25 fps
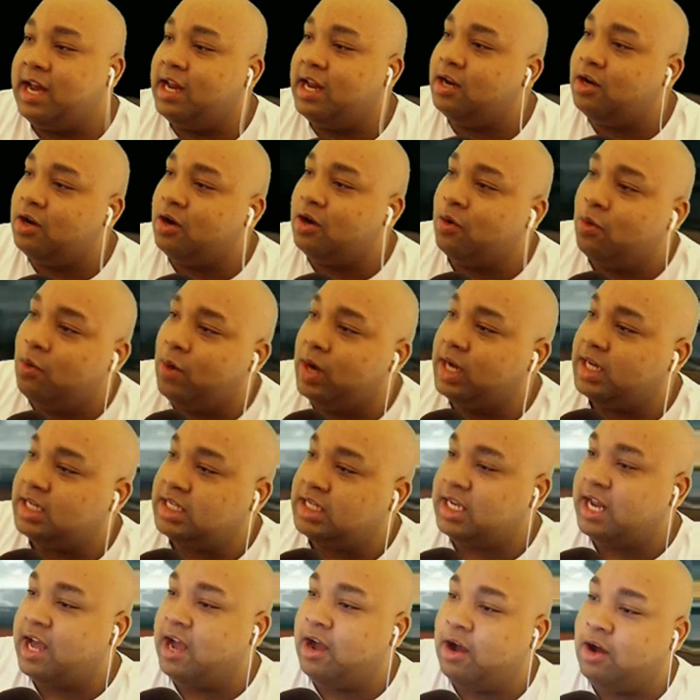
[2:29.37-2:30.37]
gotta learn
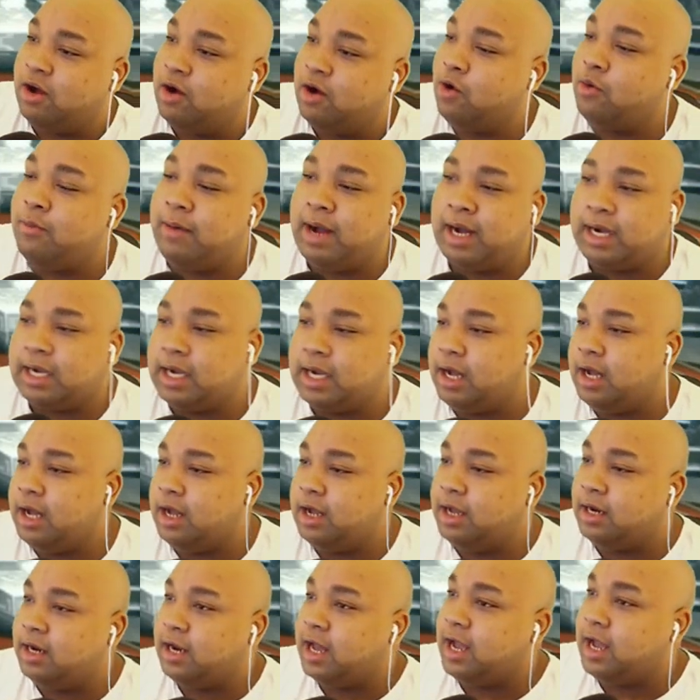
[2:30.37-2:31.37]
Weiss now. Oh my
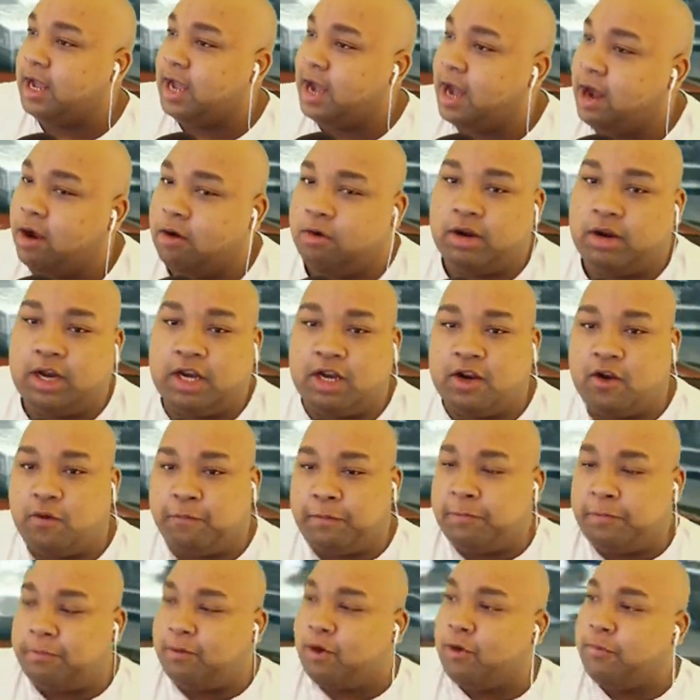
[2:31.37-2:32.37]
god, like I already know
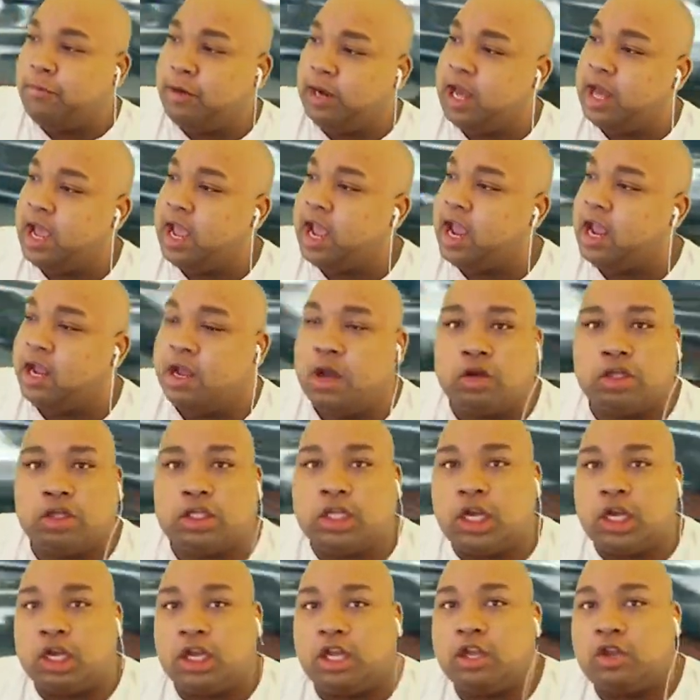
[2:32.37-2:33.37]
people gonna be like, hey yo,
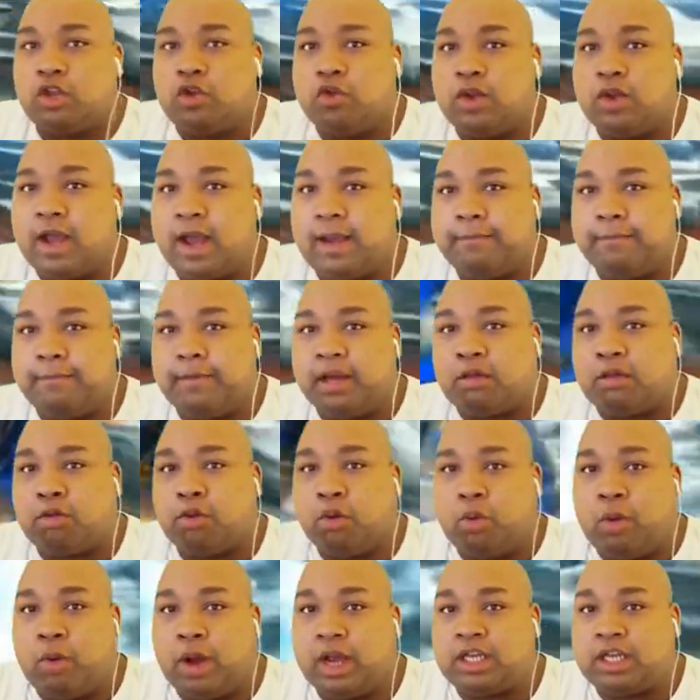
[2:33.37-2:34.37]
son, didn't you not mess
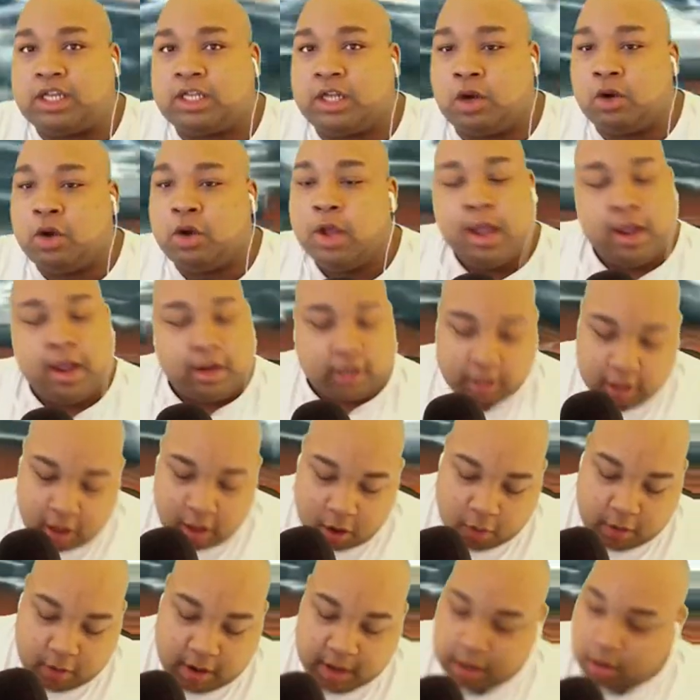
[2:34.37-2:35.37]
with Weiss though? You
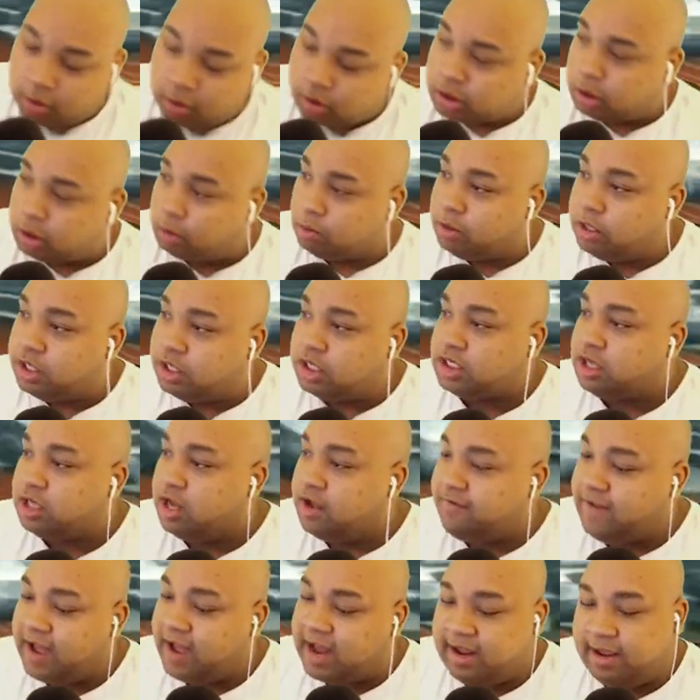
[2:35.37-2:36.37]
know what? On some real
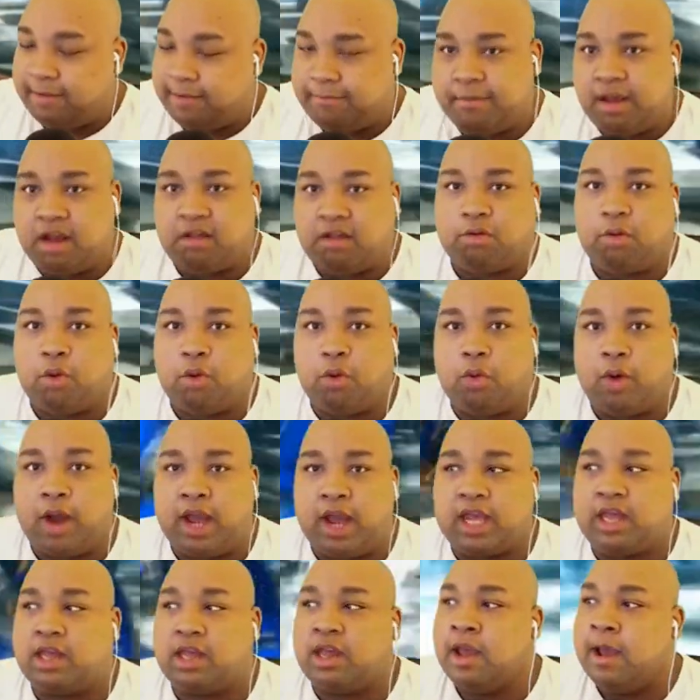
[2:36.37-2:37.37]
stuff, I didn't mess with
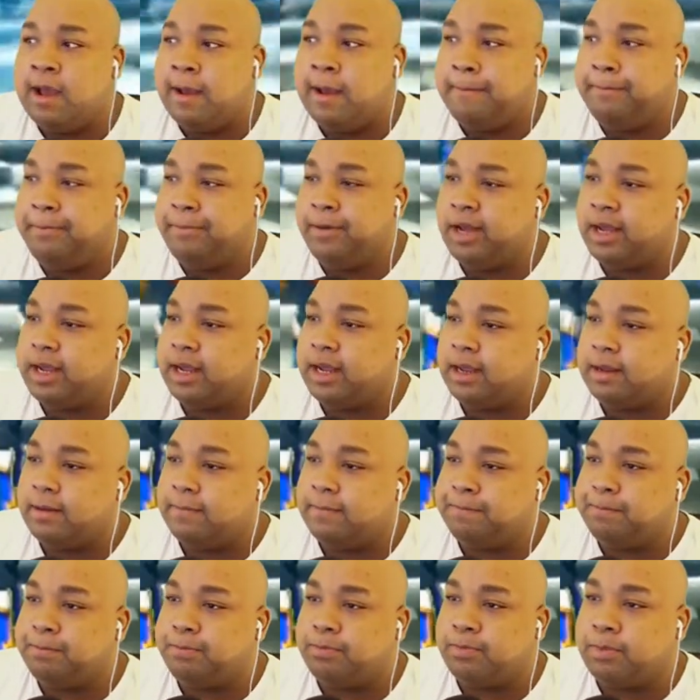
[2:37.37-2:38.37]
Weiss, but
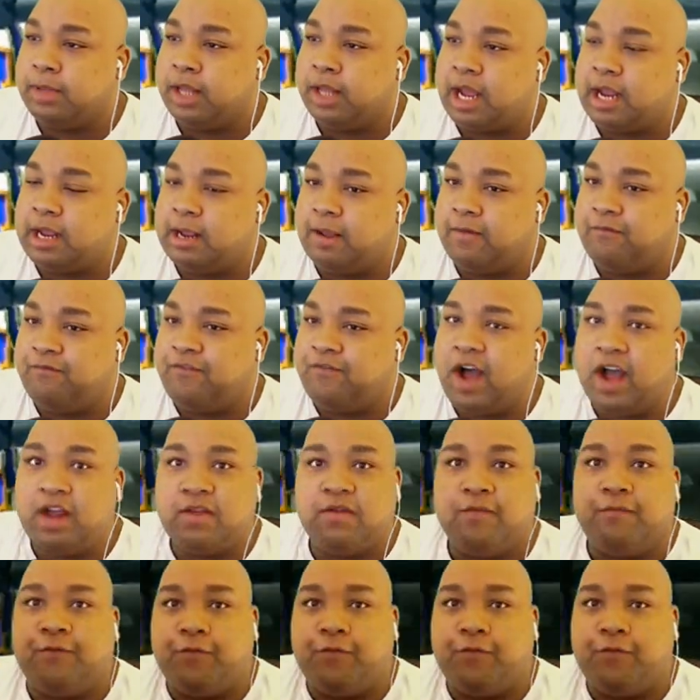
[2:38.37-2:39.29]
like volume